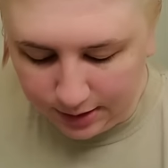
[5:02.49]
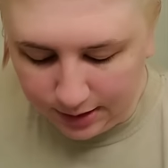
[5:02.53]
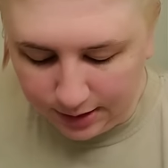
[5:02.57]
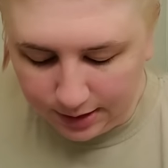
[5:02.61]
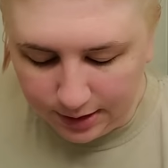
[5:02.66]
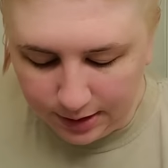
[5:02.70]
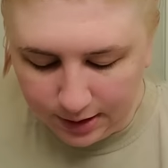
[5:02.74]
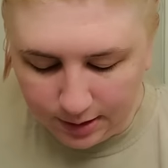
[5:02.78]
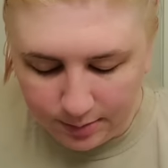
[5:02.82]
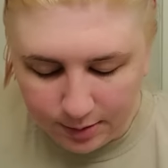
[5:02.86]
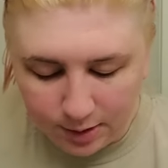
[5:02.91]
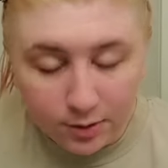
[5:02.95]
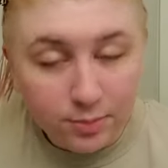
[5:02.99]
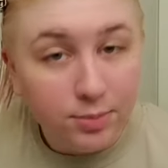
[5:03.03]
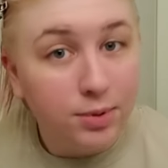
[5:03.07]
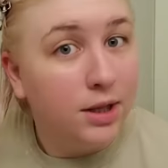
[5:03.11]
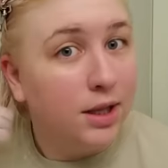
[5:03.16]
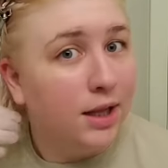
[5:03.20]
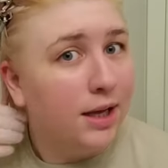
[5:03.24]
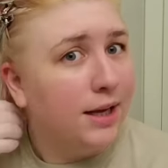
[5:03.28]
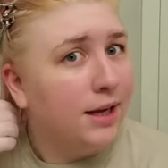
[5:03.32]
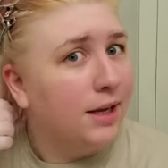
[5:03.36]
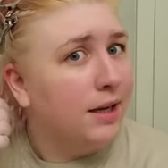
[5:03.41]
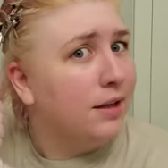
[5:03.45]
I think I'm gonna
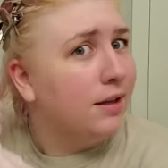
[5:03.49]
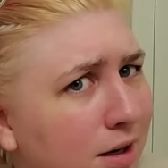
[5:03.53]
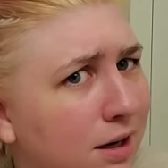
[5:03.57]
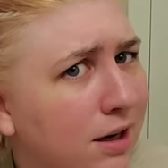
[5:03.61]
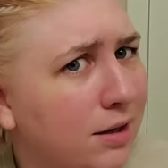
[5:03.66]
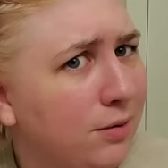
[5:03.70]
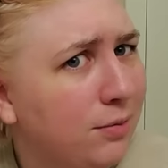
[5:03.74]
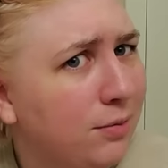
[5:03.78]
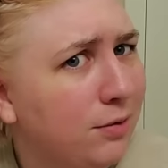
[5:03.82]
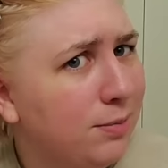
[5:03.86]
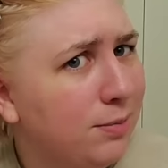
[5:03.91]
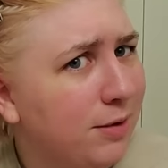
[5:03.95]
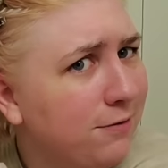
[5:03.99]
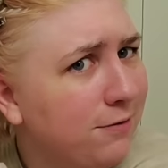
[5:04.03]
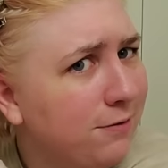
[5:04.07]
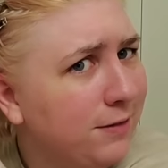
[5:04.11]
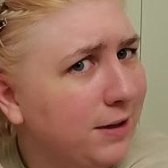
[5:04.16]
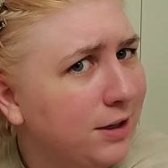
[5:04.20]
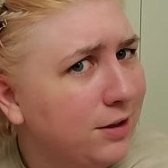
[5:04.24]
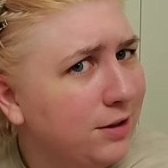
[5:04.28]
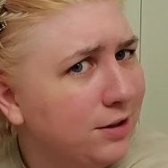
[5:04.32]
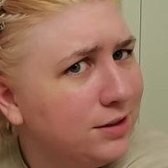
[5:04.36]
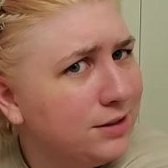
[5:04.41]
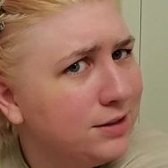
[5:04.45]
apply it kind of with my
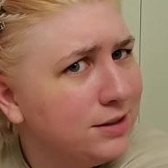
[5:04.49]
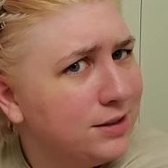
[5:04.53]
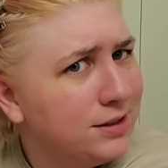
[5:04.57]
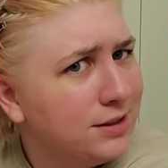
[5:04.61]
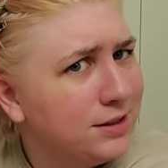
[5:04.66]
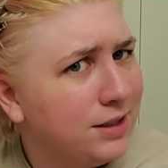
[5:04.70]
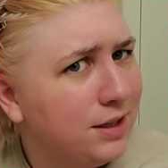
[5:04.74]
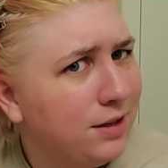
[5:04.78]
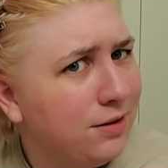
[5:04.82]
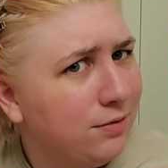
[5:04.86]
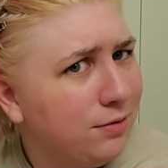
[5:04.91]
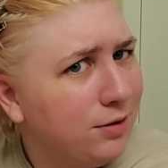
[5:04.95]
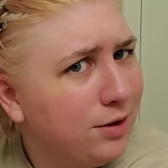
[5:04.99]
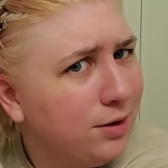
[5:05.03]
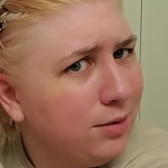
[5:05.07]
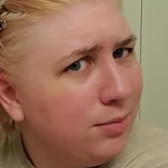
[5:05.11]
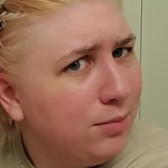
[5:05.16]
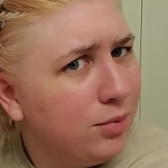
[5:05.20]
fingers instead of with a